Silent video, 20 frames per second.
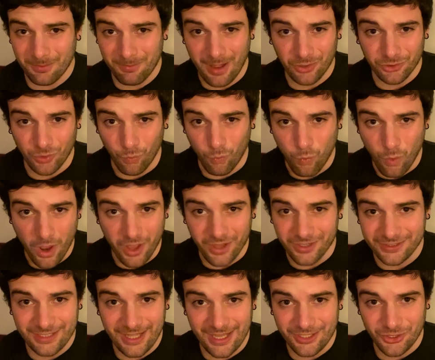about the
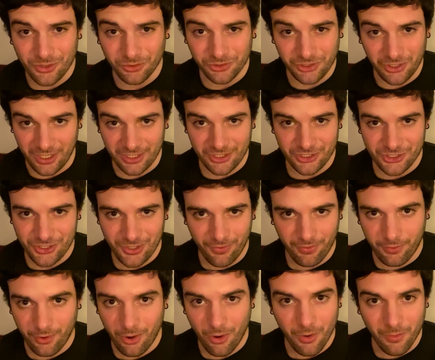worst insult you can
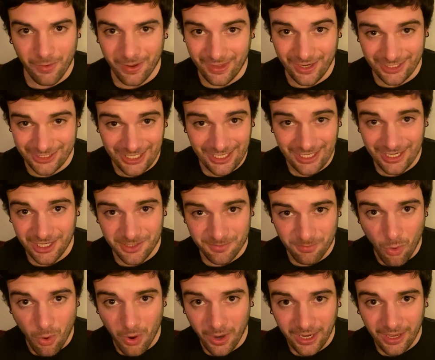throw at a teenage
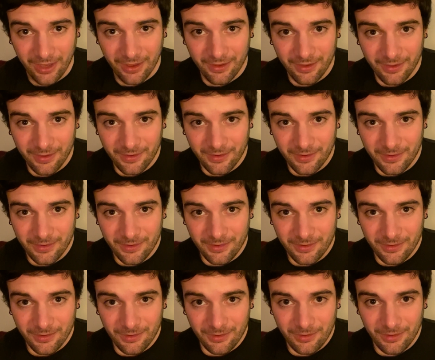boy
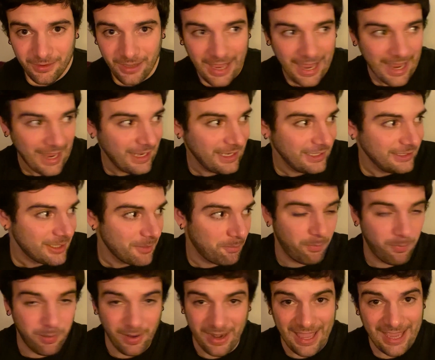in the
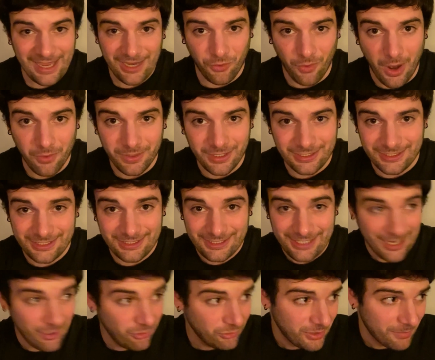playground, it's
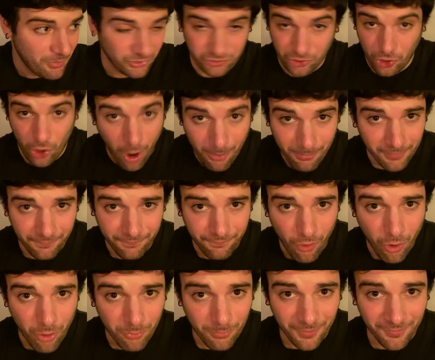still the most common
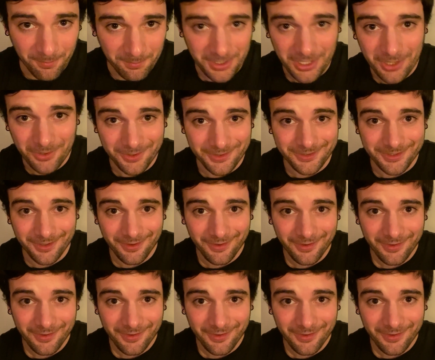form of abuse.